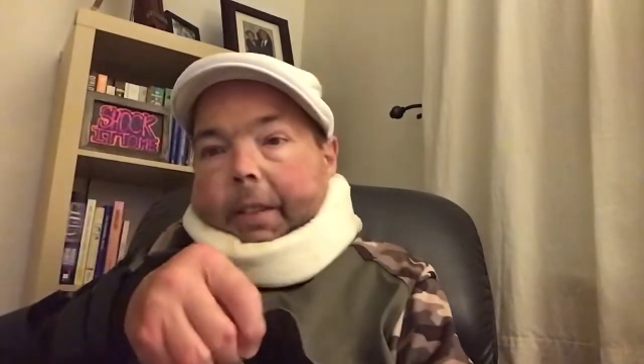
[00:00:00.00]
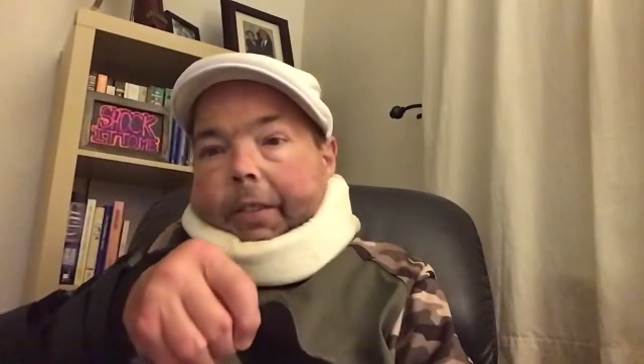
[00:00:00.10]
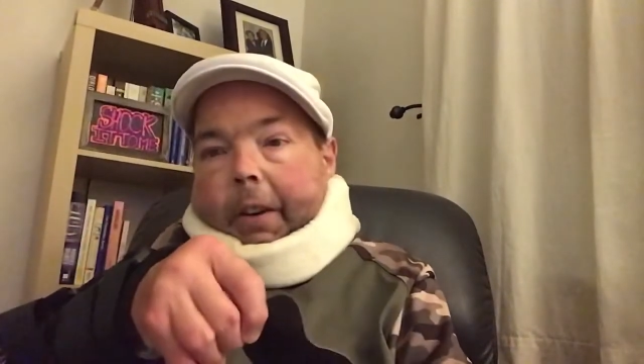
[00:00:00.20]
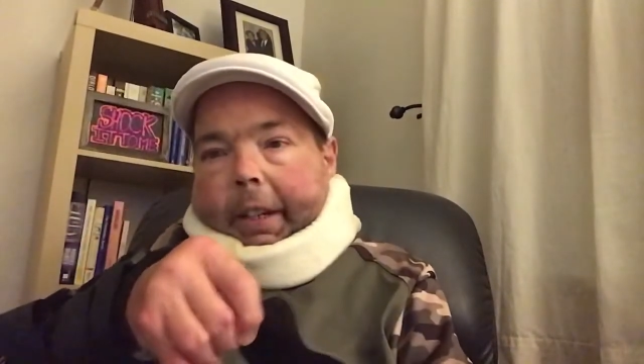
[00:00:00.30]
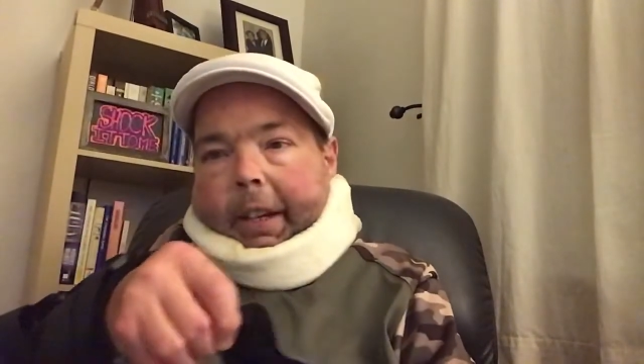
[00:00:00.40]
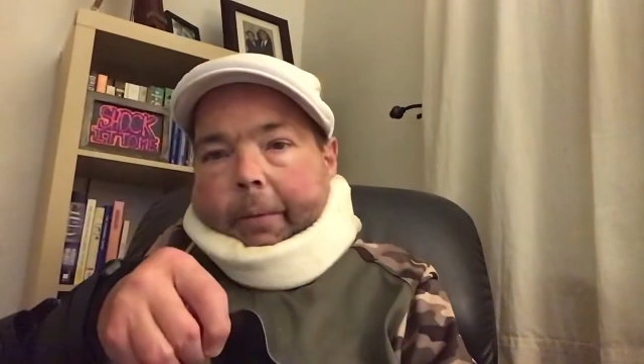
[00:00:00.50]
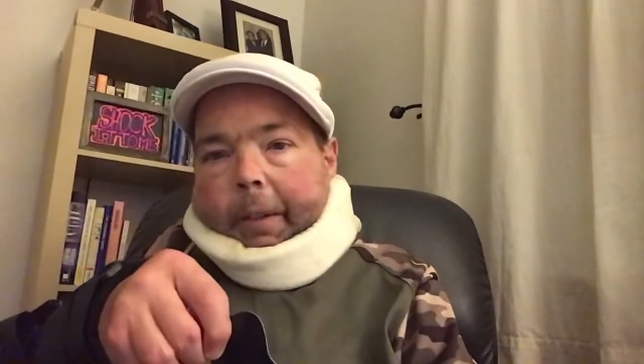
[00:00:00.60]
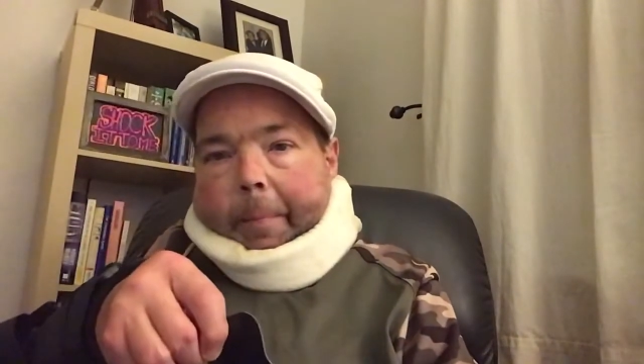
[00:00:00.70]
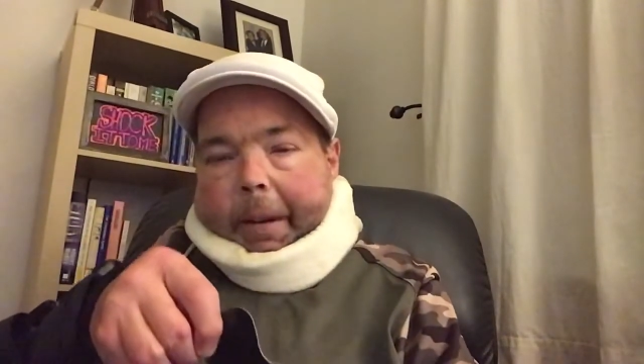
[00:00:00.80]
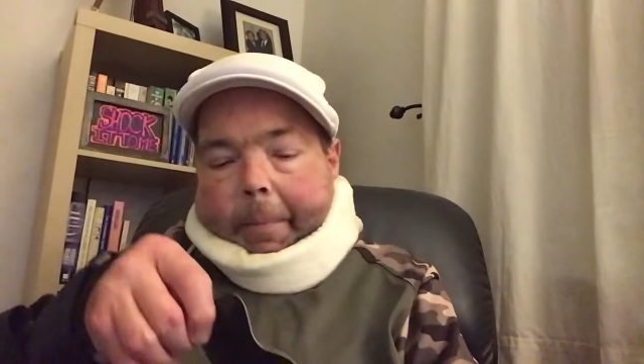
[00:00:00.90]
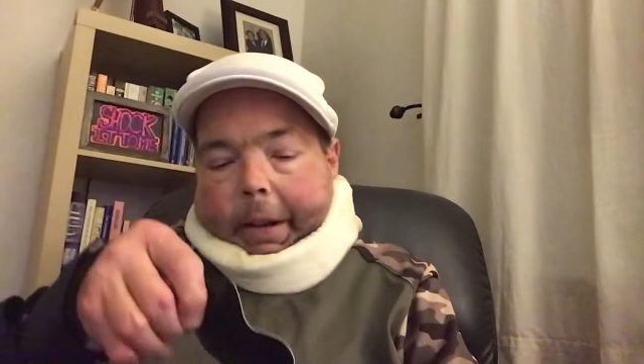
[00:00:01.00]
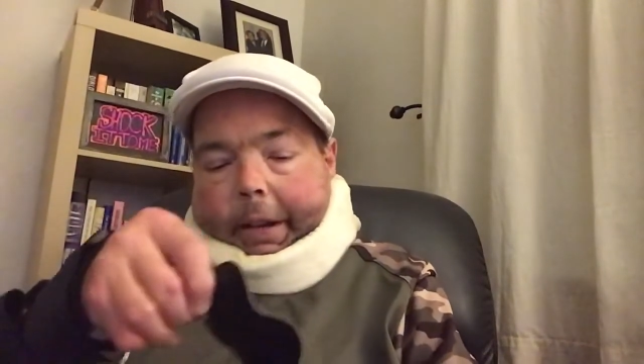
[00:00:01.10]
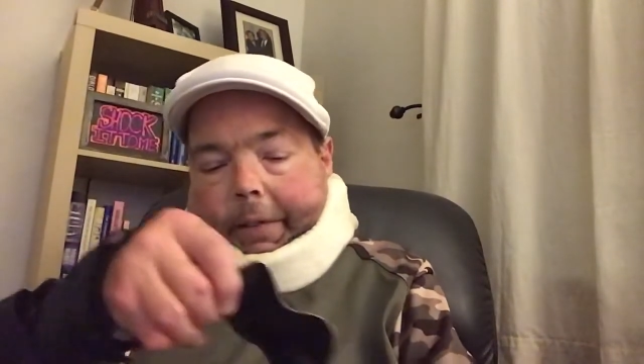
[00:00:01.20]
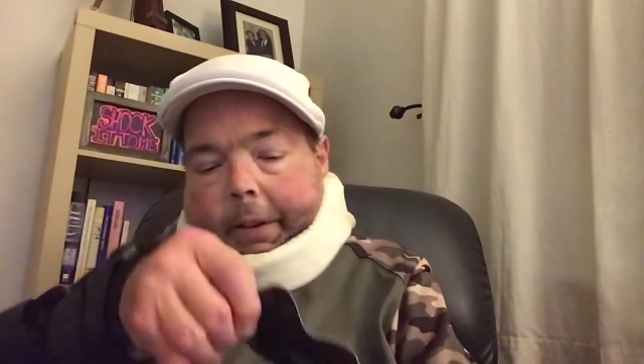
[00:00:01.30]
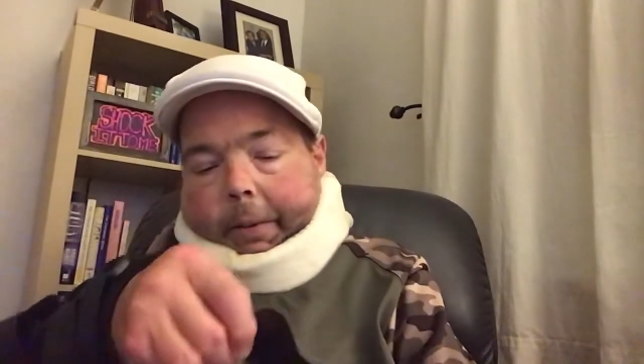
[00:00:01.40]
Sorry, I can't really bend my
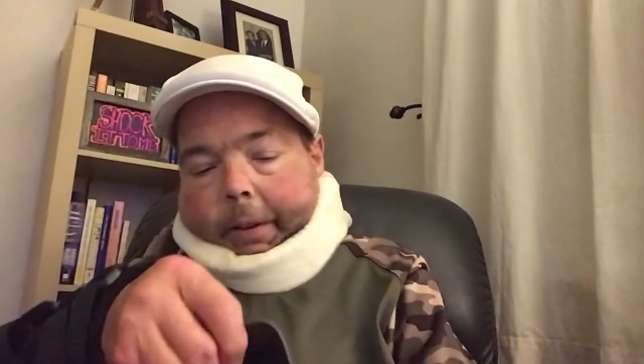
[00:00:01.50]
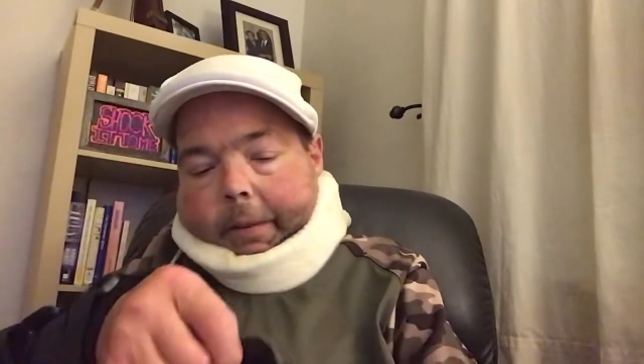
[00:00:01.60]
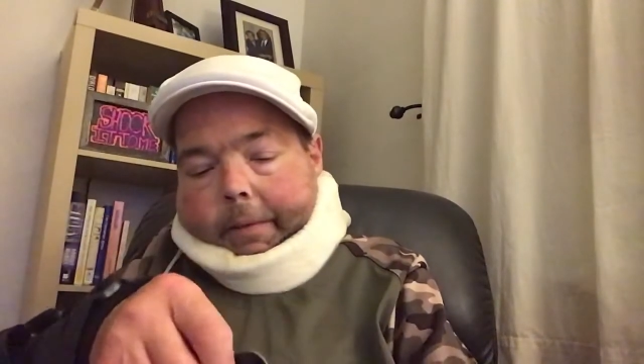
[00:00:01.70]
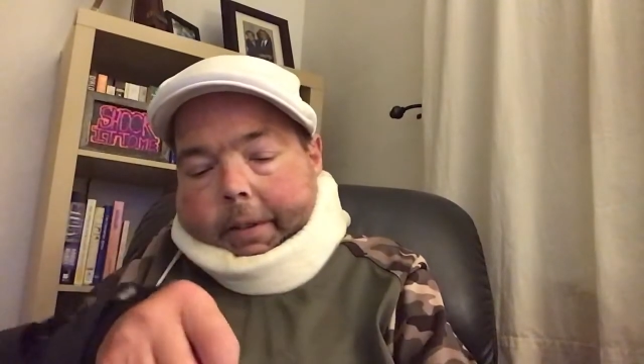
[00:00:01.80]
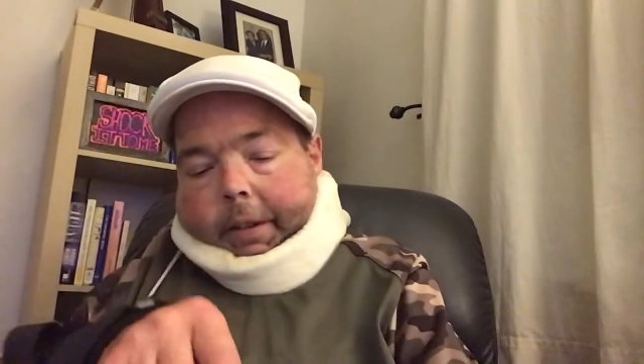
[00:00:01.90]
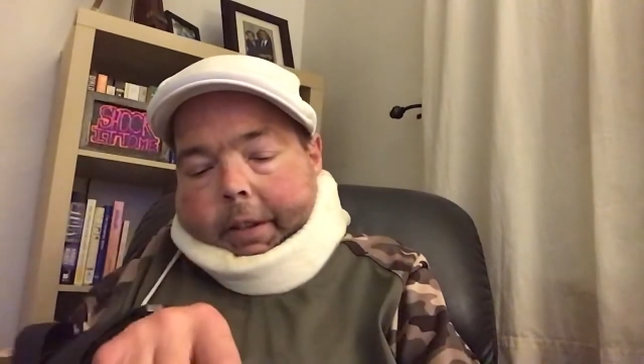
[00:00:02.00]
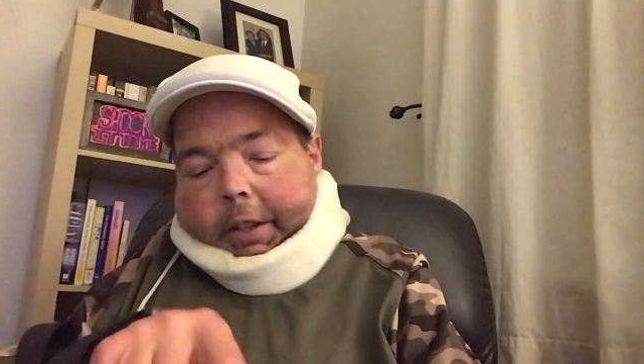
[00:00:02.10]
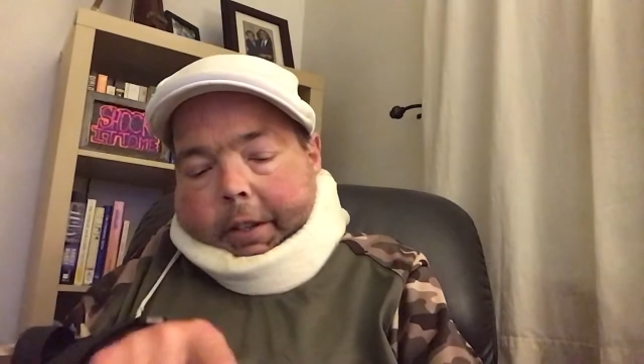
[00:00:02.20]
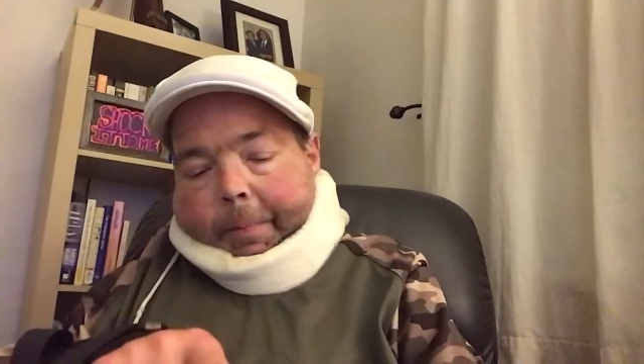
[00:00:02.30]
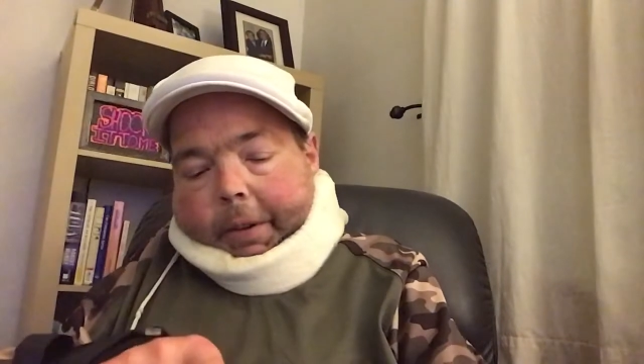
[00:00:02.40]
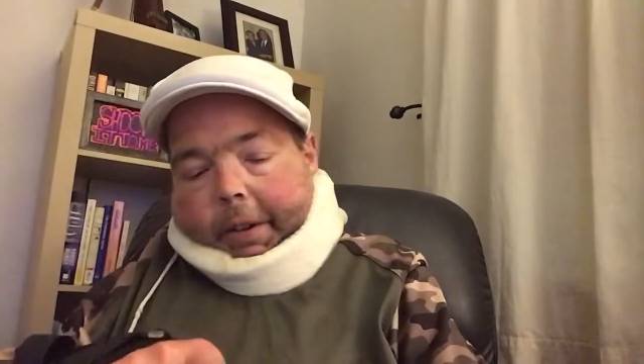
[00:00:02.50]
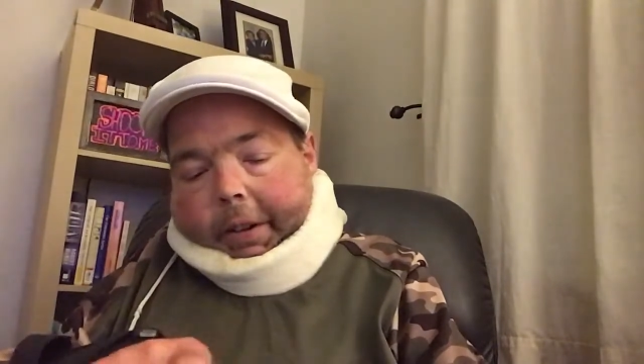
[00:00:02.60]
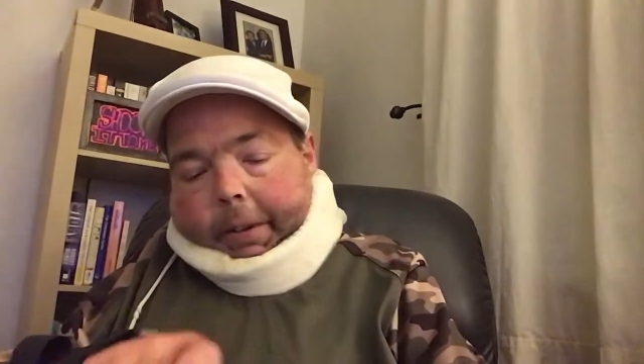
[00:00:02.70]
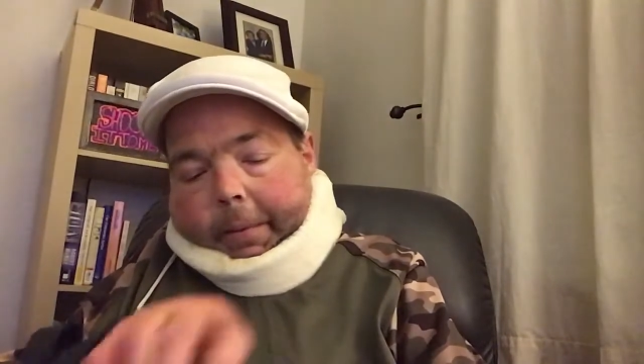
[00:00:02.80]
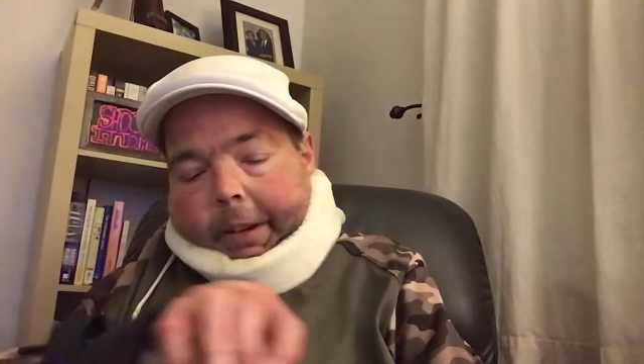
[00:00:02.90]
head very well. You put it on
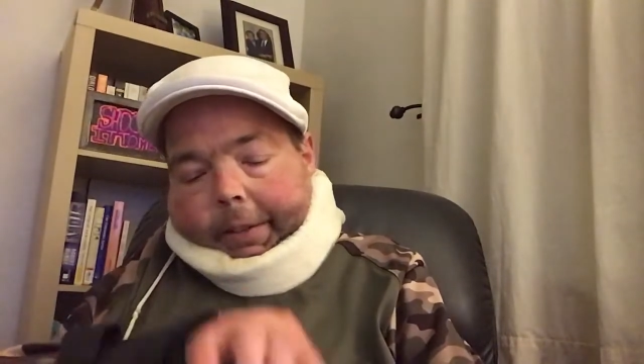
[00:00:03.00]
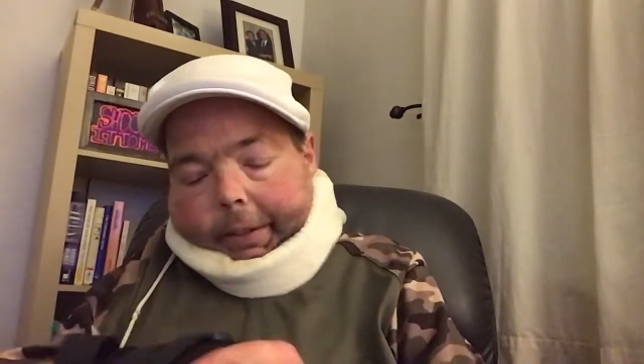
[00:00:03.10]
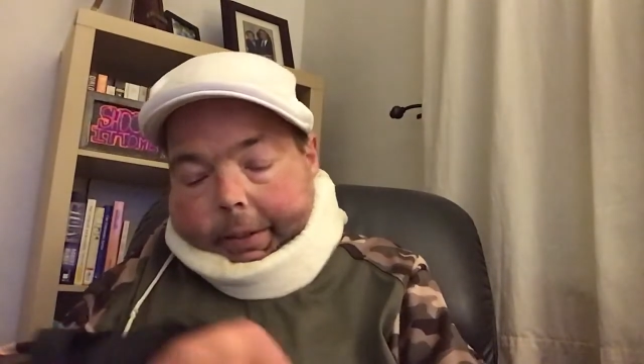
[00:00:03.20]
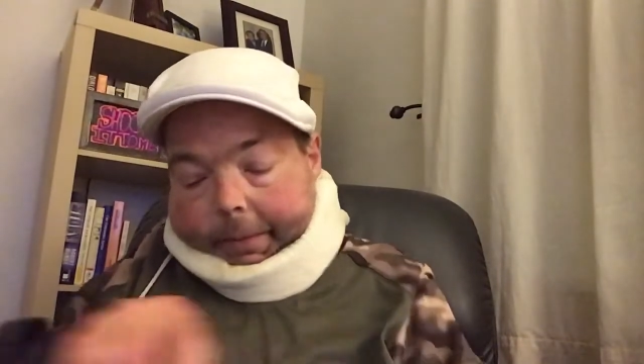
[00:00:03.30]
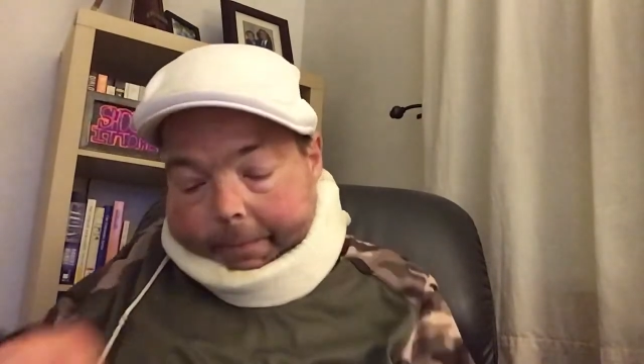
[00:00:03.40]
your wrist,